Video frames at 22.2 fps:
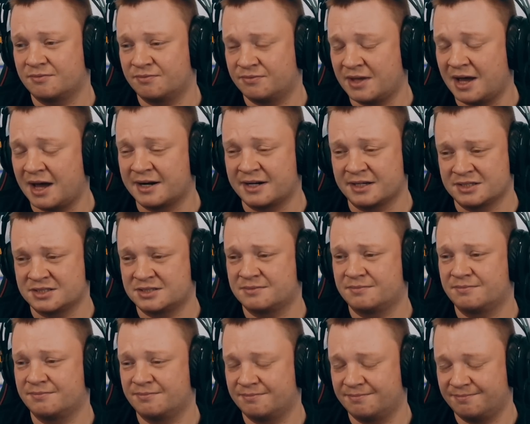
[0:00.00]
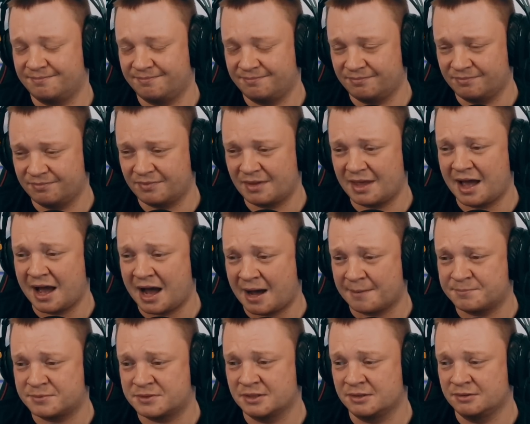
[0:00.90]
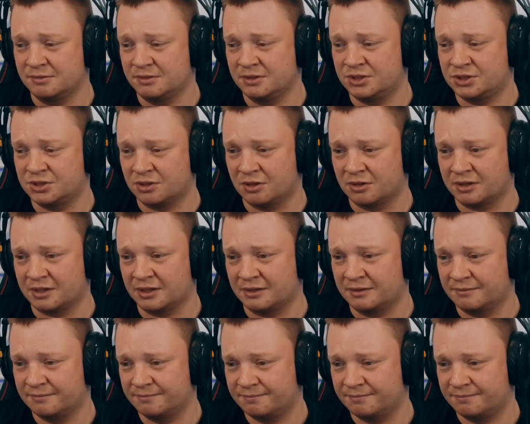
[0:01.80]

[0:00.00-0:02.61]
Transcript: That is absolutely shocking.